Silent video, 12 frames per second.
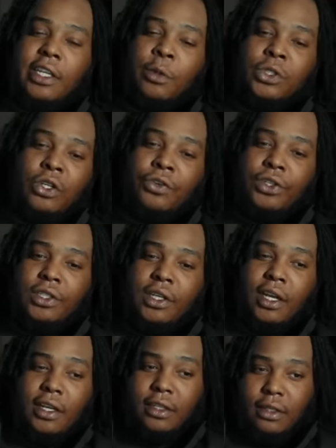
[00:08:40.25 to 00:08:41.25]
and he was already
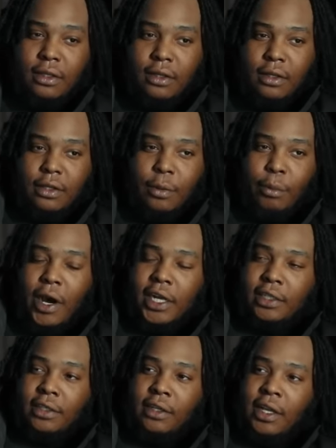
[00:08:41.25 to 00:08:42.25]
like
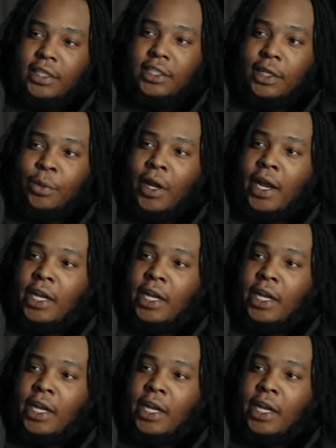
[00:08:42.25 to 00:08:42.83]
modeling like chilling with